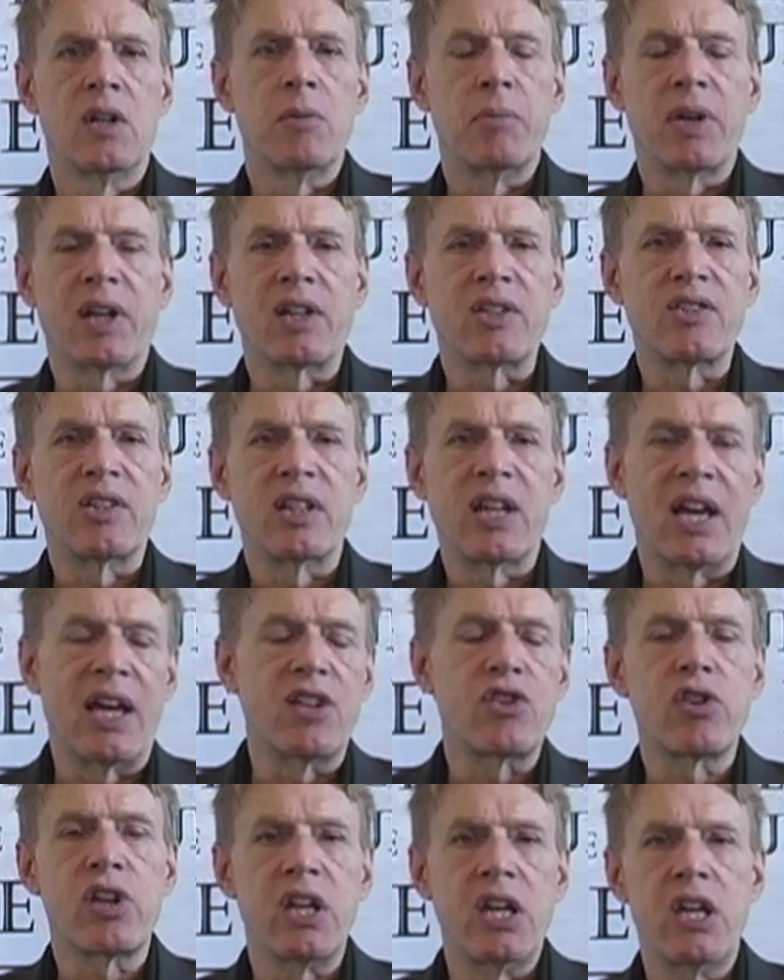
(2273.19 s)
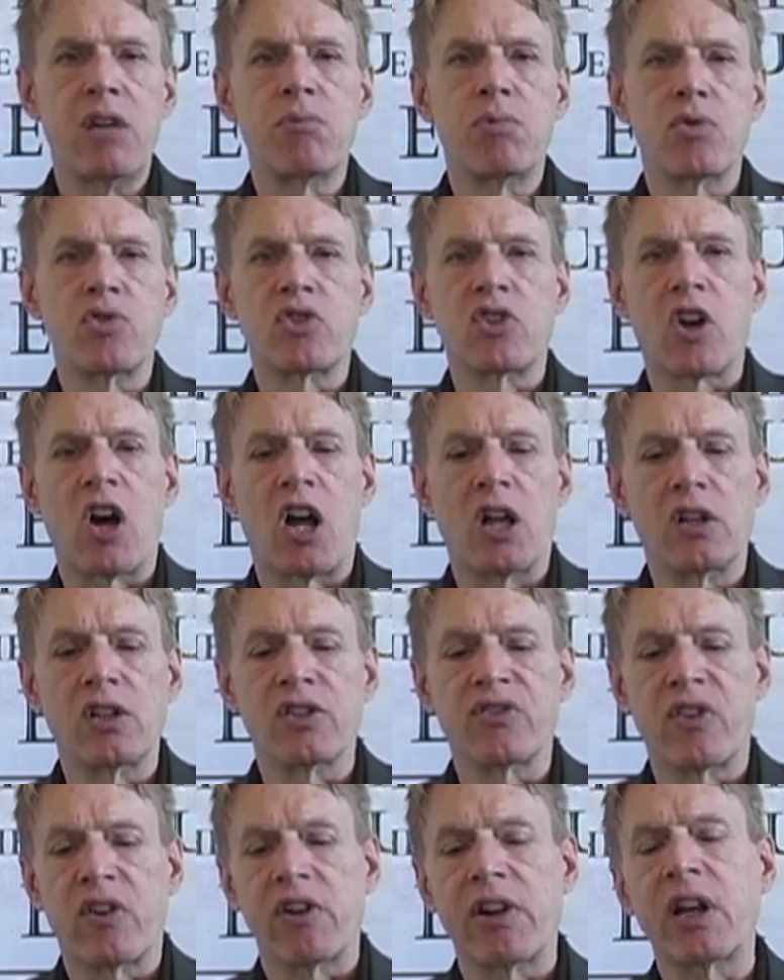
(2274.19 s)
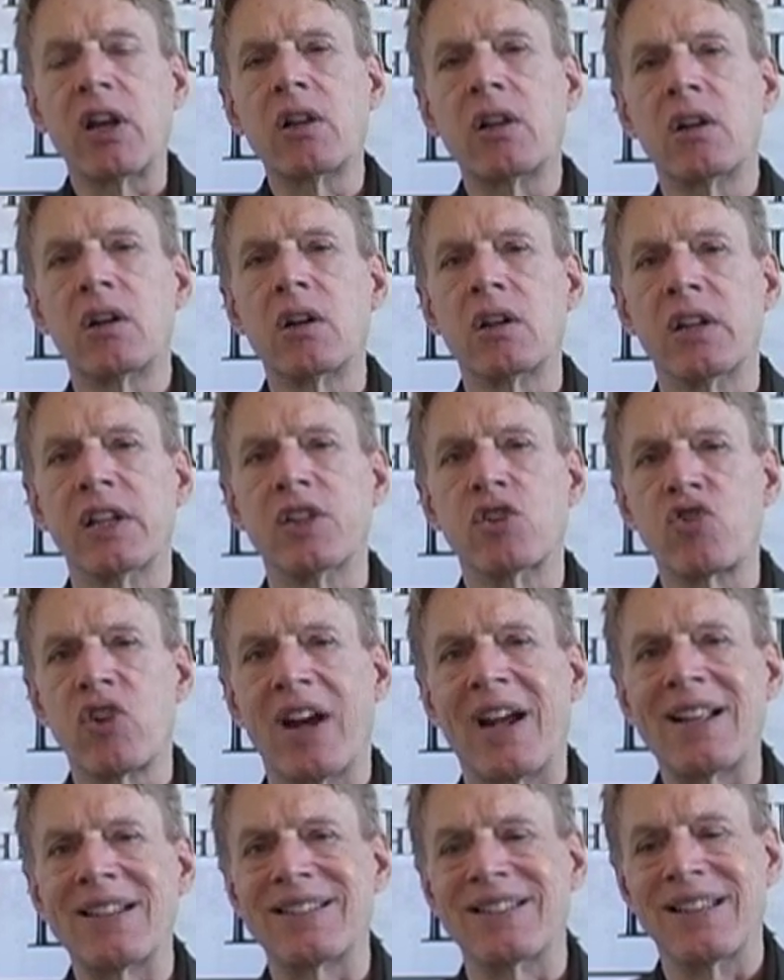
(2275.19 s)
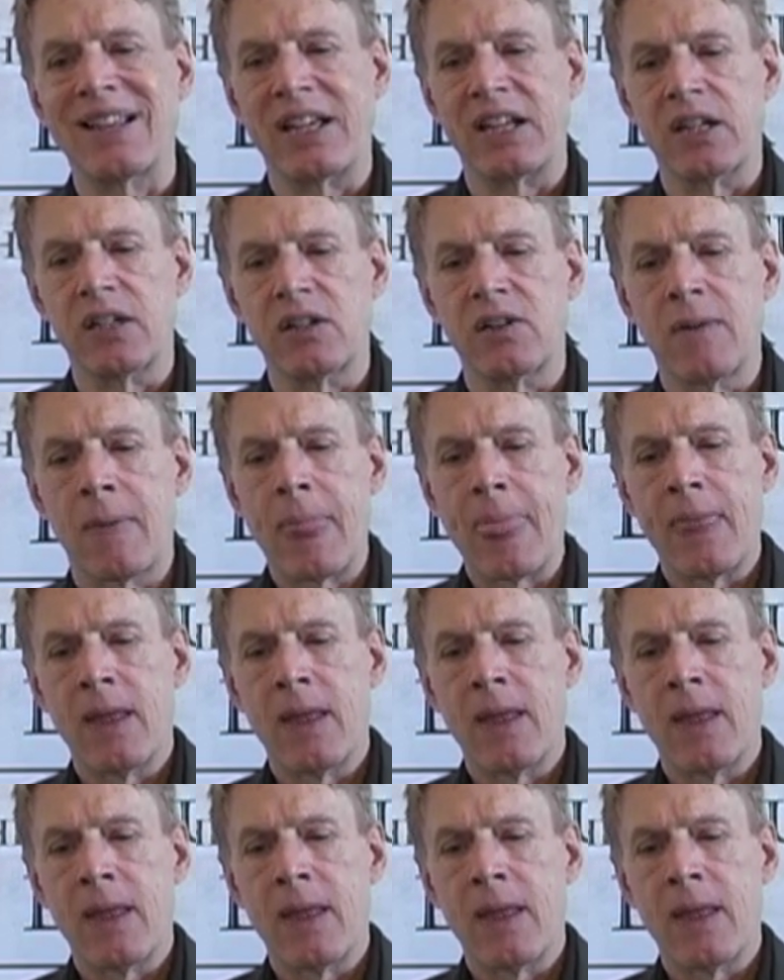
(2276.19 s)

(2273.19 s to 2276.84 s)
because the ancient Hebrew scholars very clearly translated